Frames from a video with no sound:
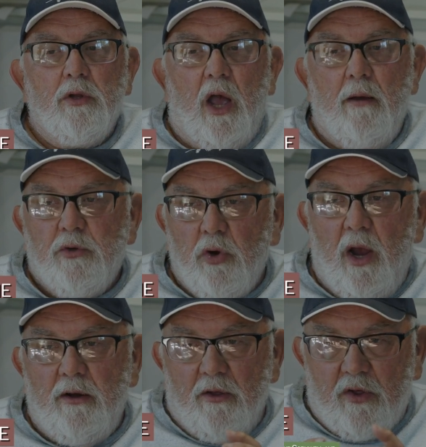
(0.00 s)
I'm
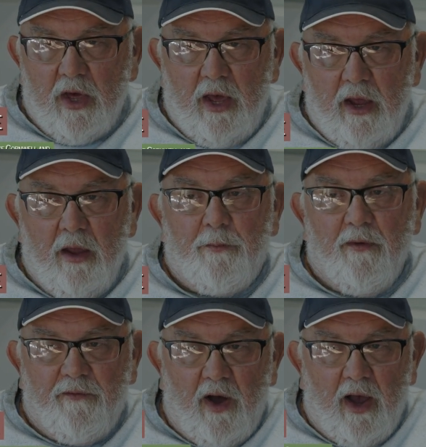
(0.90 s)
trying to say and
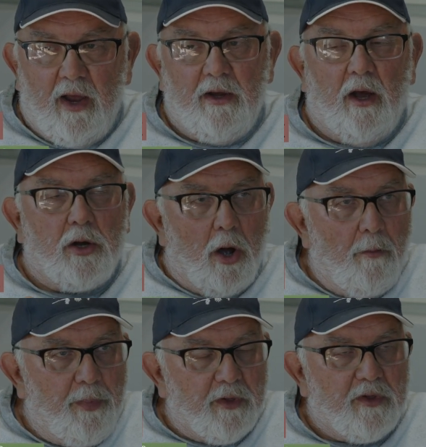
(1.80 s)
provide a
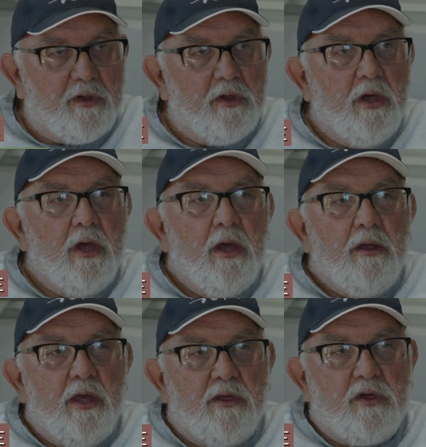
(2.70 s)
compass
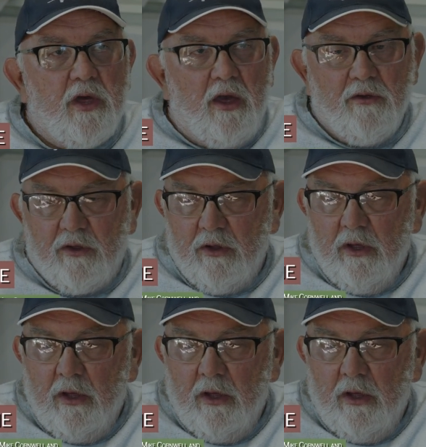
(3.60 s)
that says